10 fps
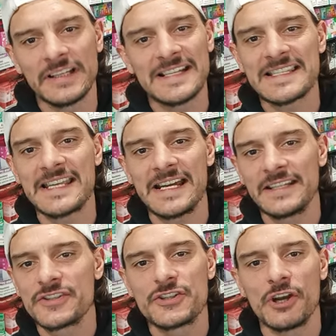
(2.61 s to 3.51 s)
Like I said,
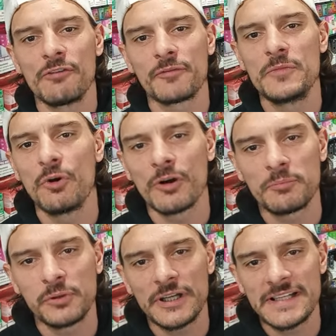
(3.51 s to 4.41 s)
it's Joe from your
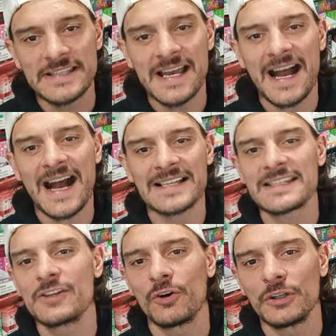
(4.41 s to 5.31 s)
place,
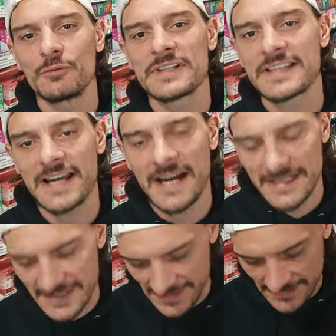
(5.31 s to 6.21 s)
Osceola,
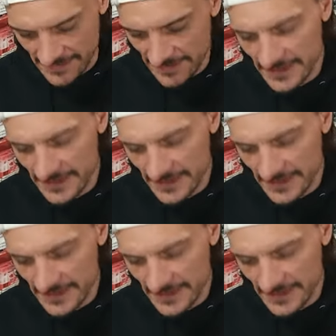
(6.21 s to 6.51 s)
Wisconsin,